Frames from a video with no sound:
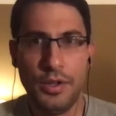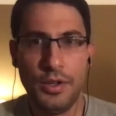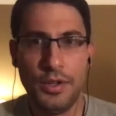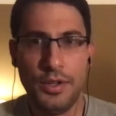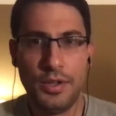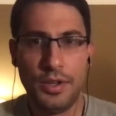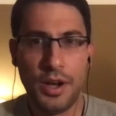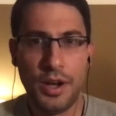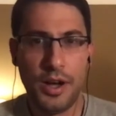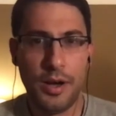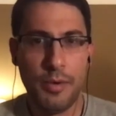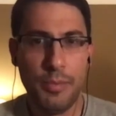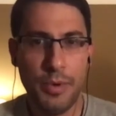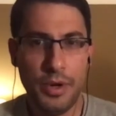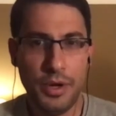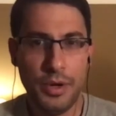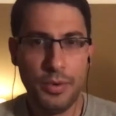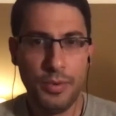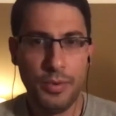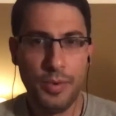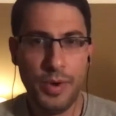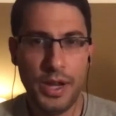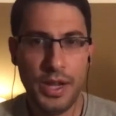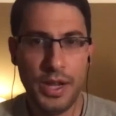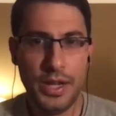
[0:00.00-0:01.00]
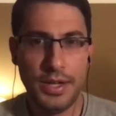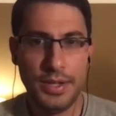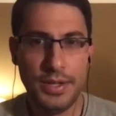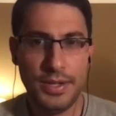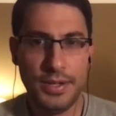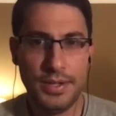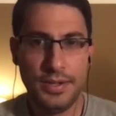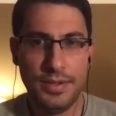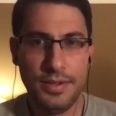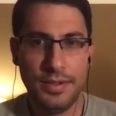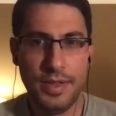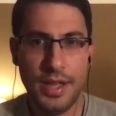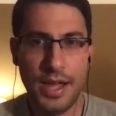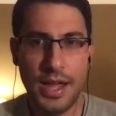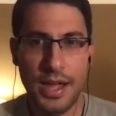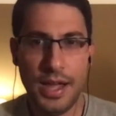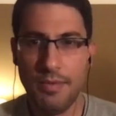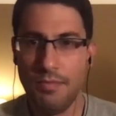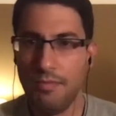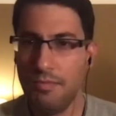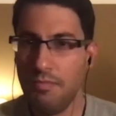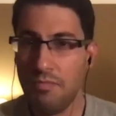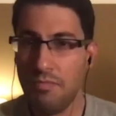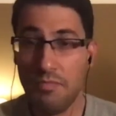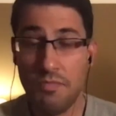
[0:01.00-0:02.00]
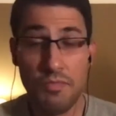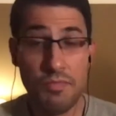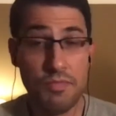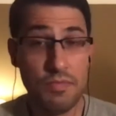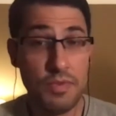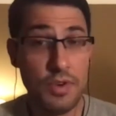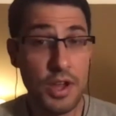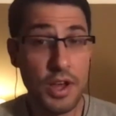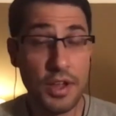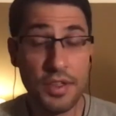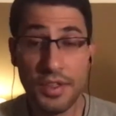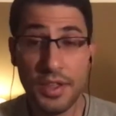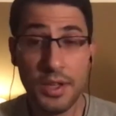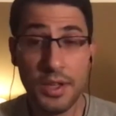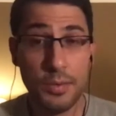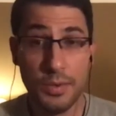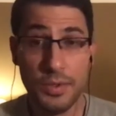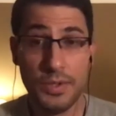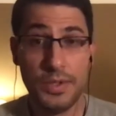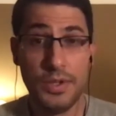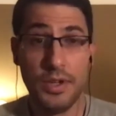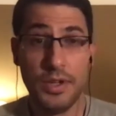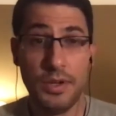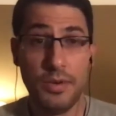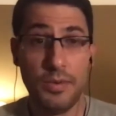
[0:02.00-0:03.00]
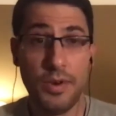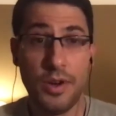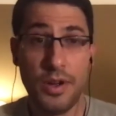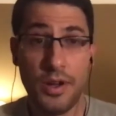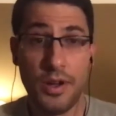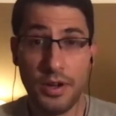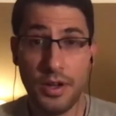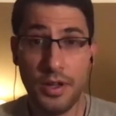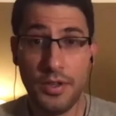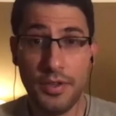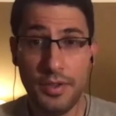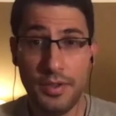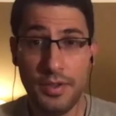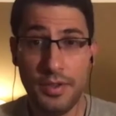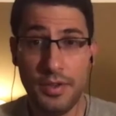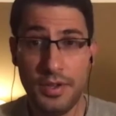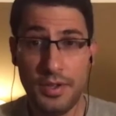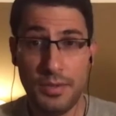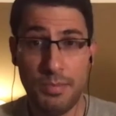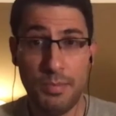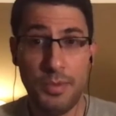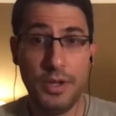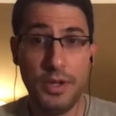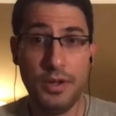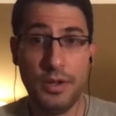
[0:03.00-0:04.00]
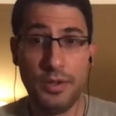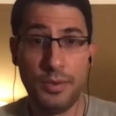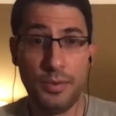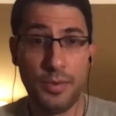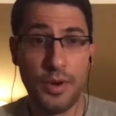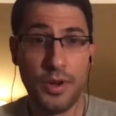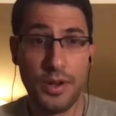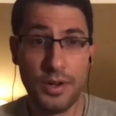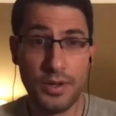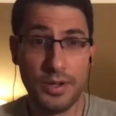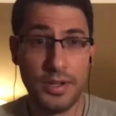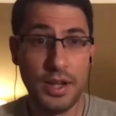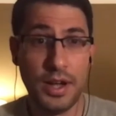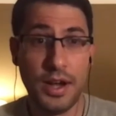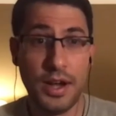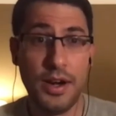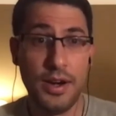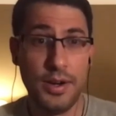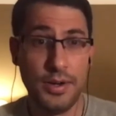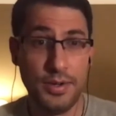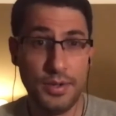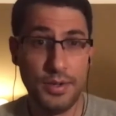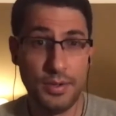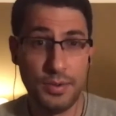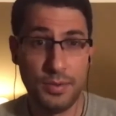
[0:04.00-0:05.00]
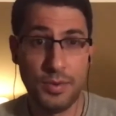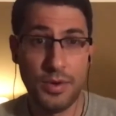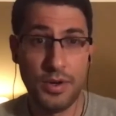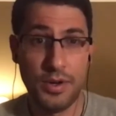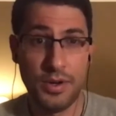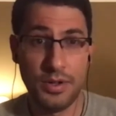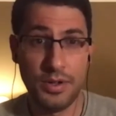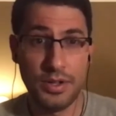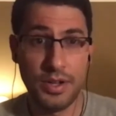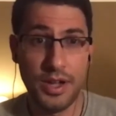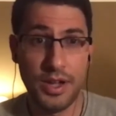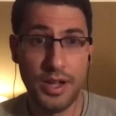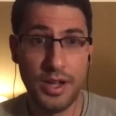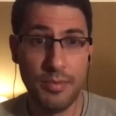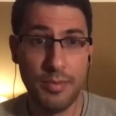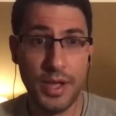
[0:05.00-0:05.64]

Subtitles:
dominant race that nothing was done wrong other than just being on the wrong tires at the wrong time.